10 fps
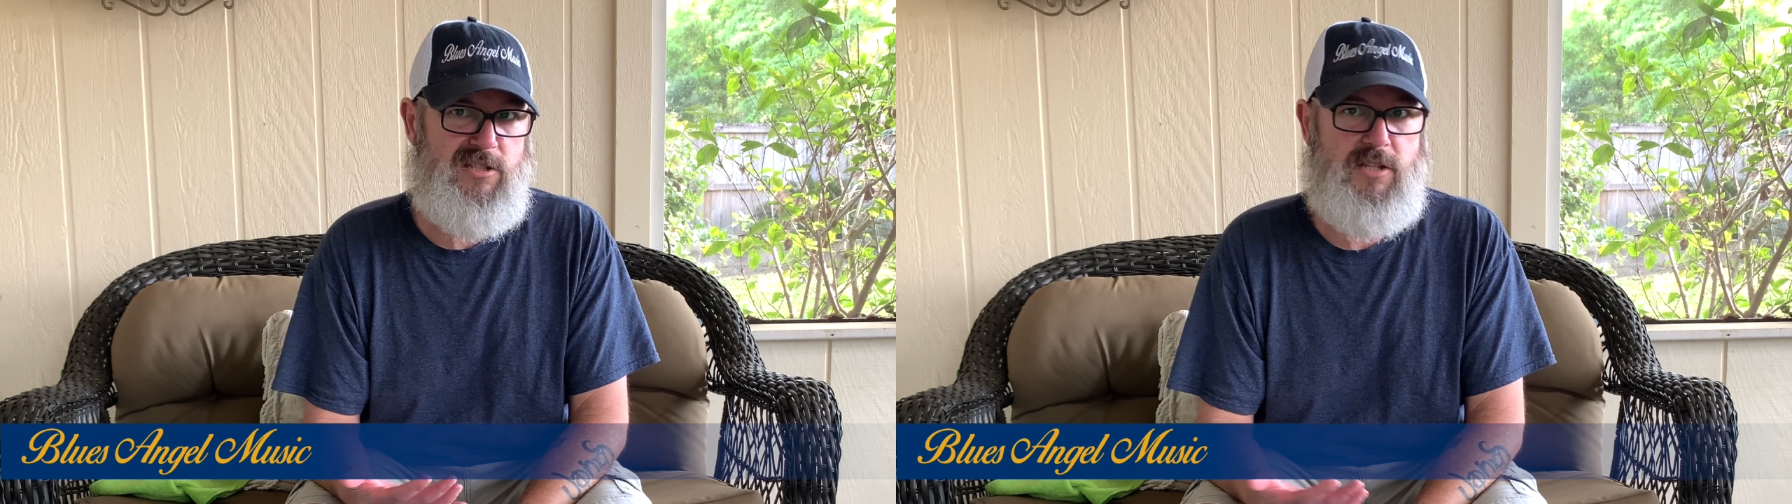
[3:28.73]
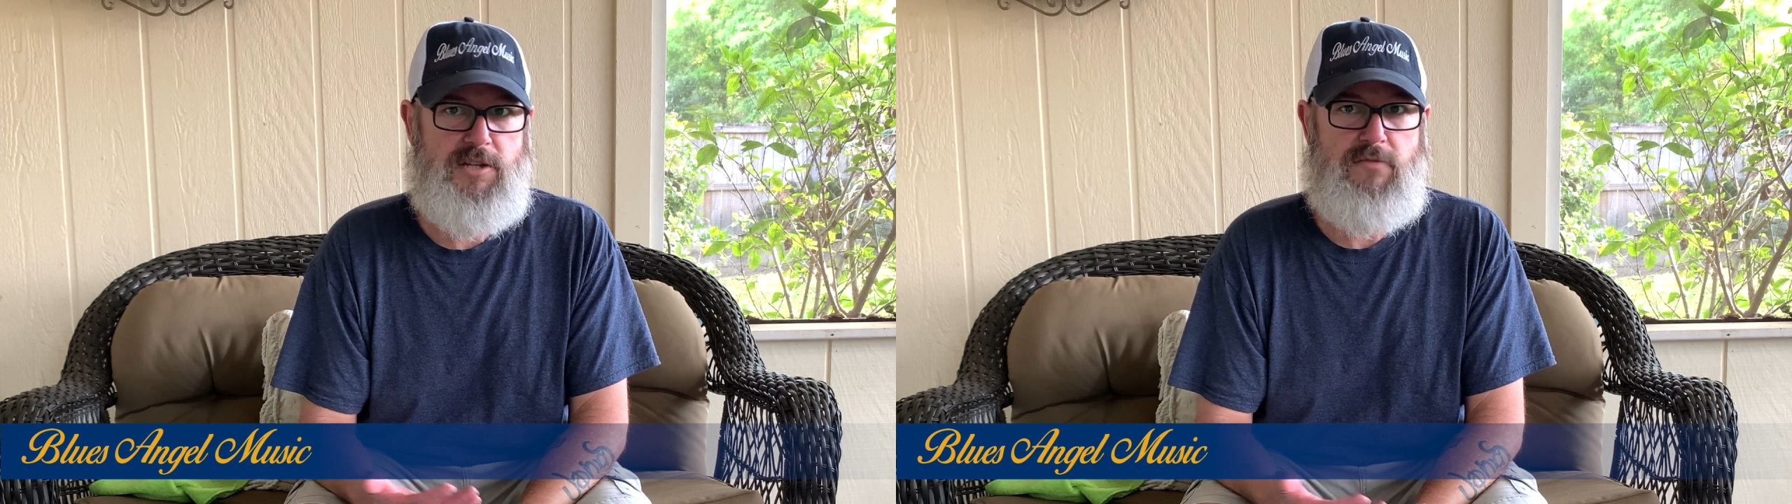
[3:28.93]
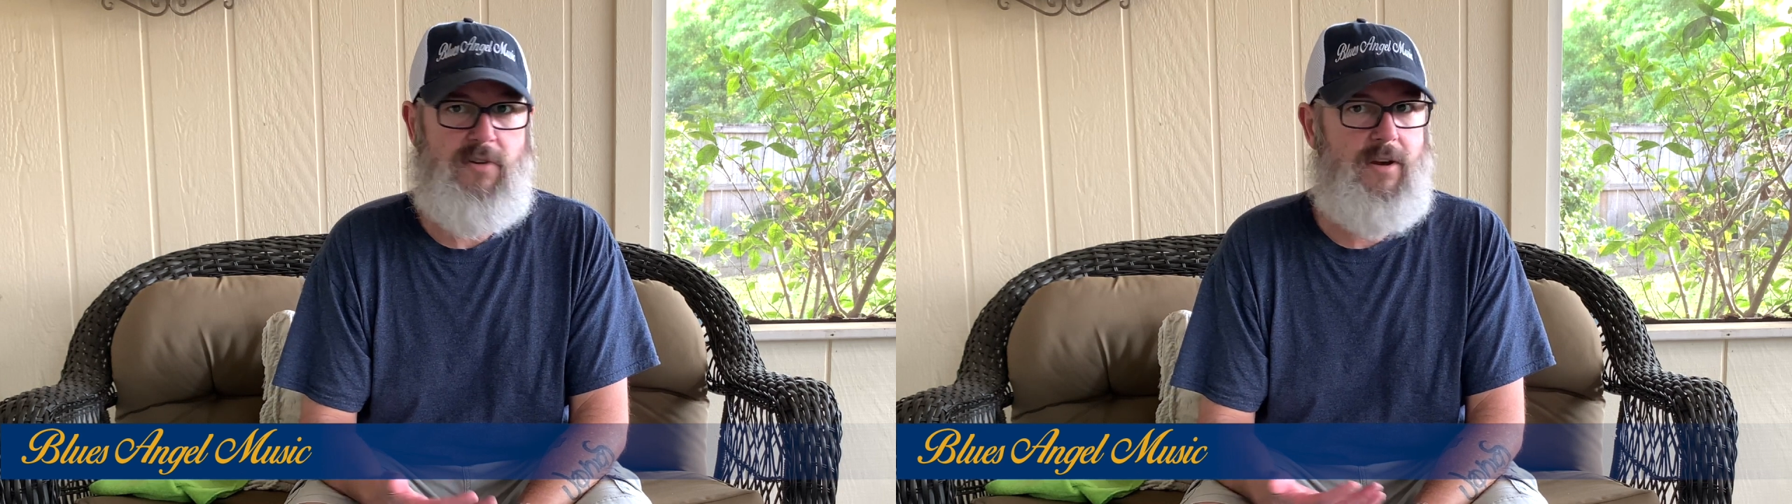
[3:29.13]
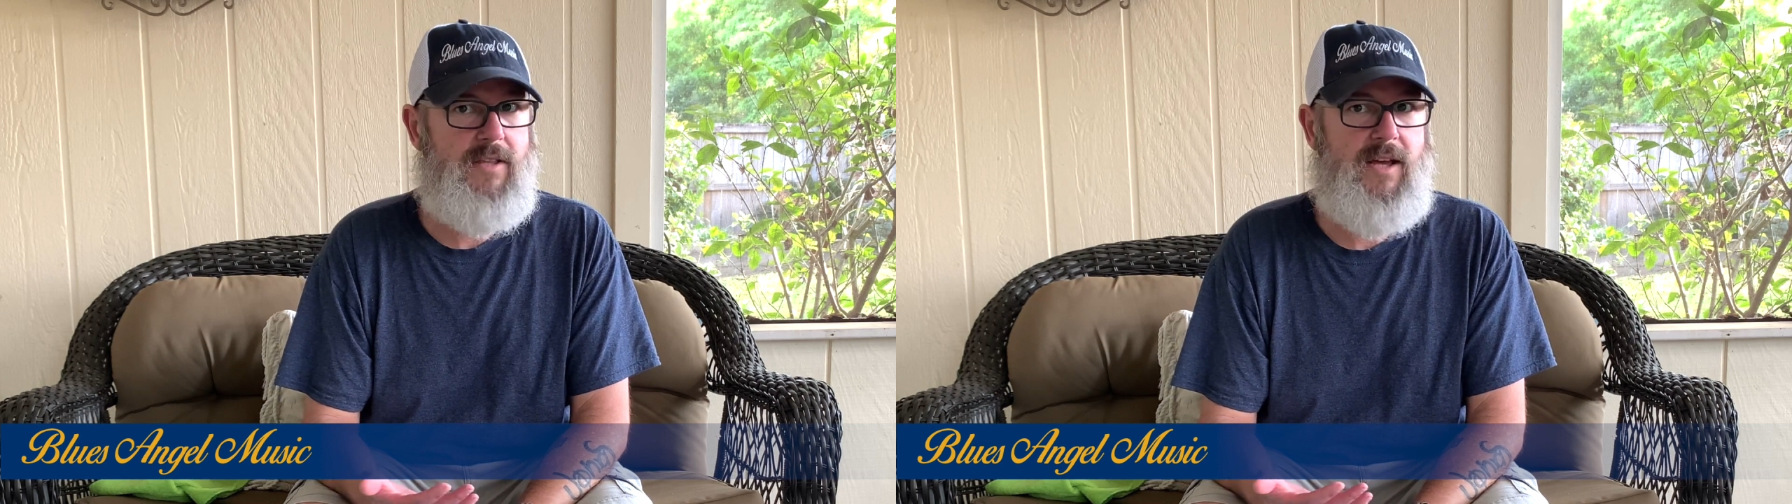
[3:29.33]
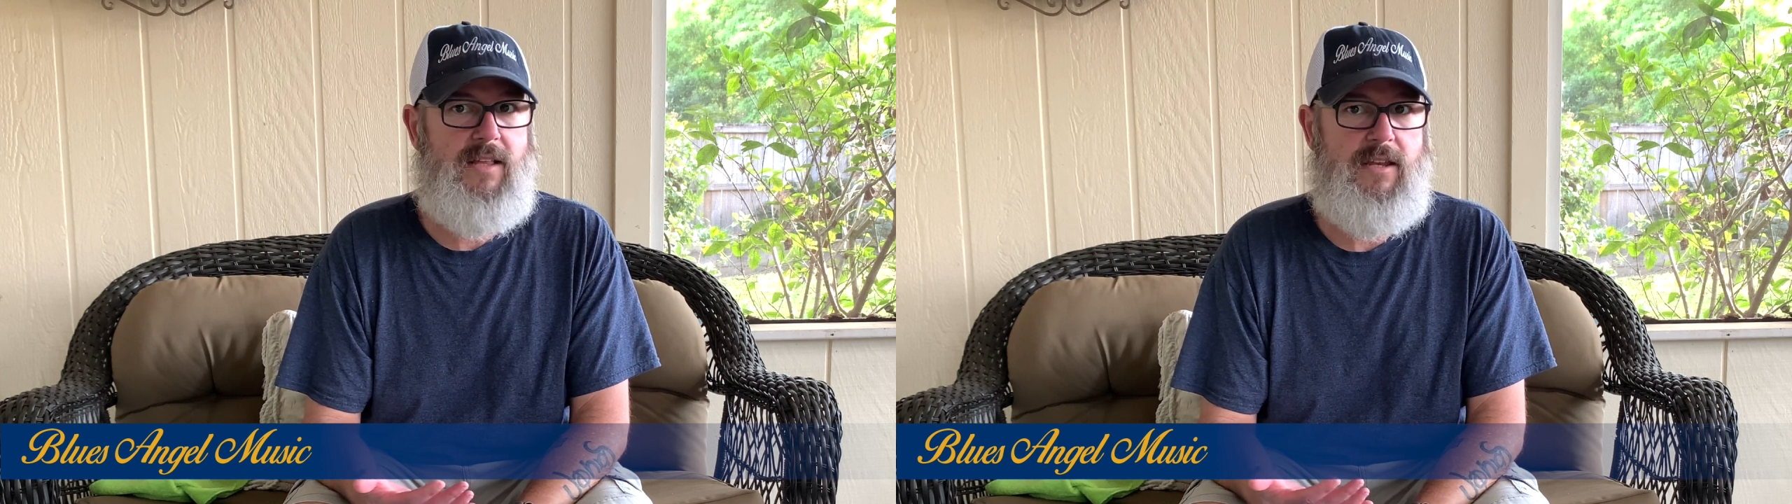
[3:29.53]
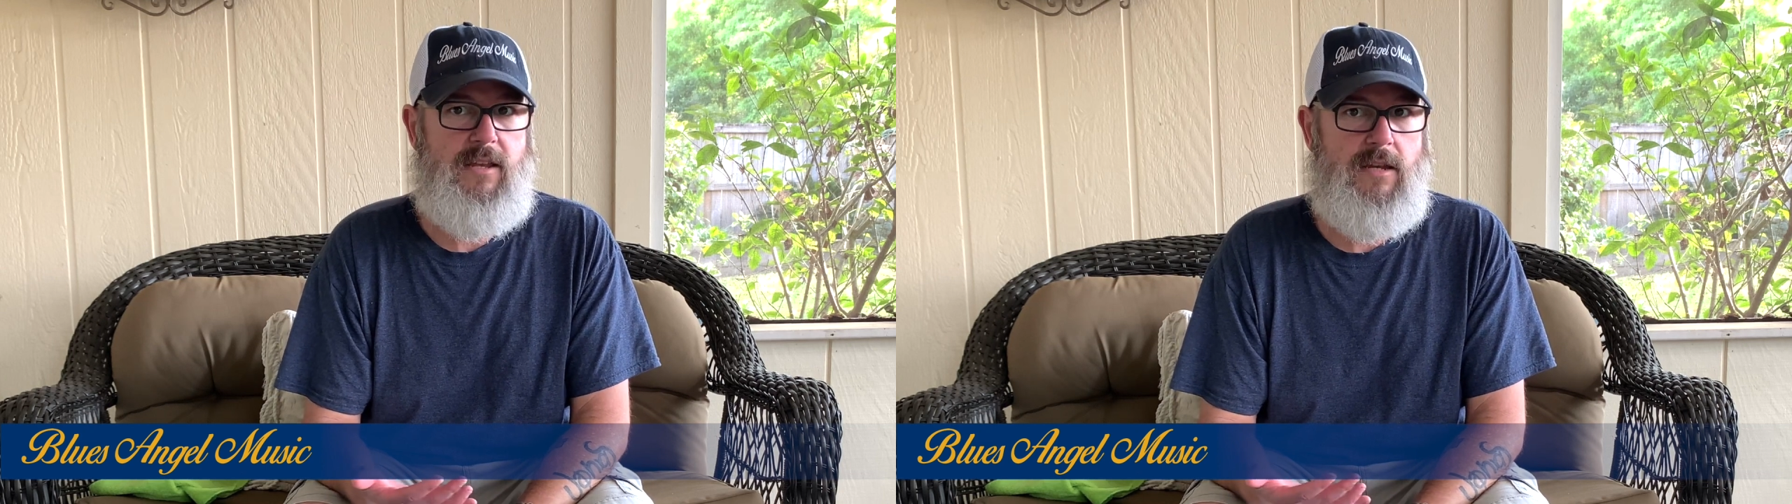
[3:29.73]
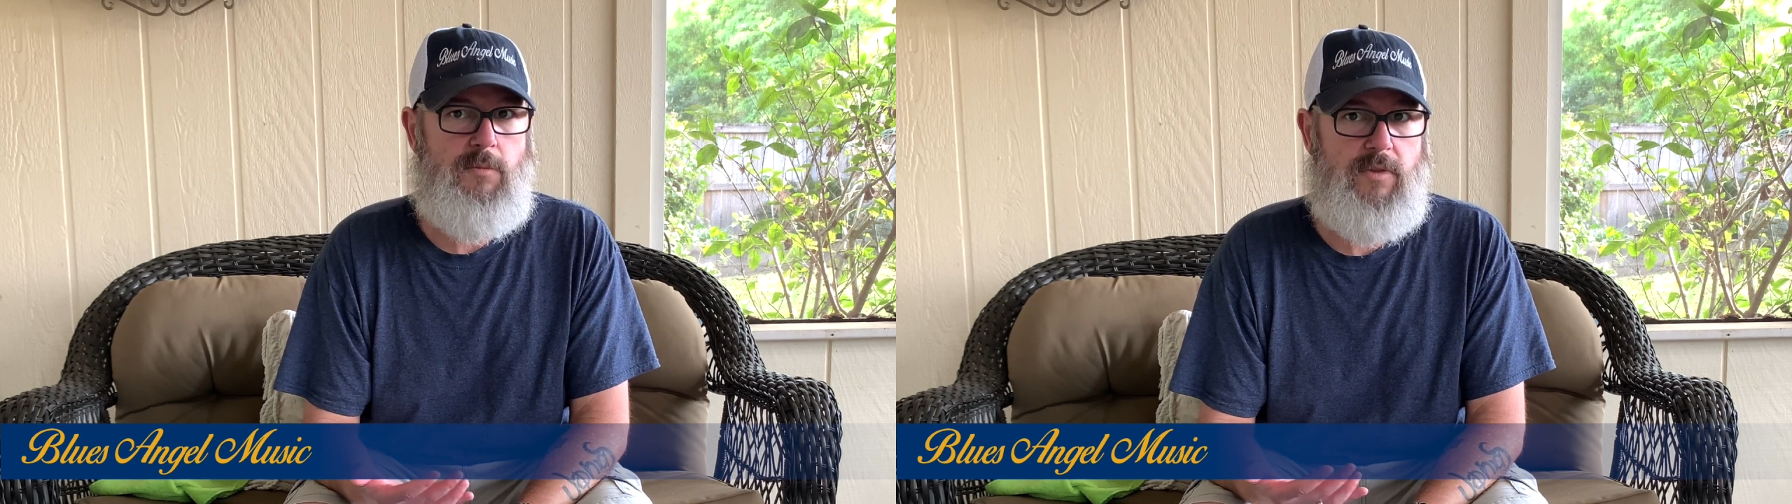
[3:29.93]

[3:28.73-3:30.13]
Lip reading: then you're very likely to end up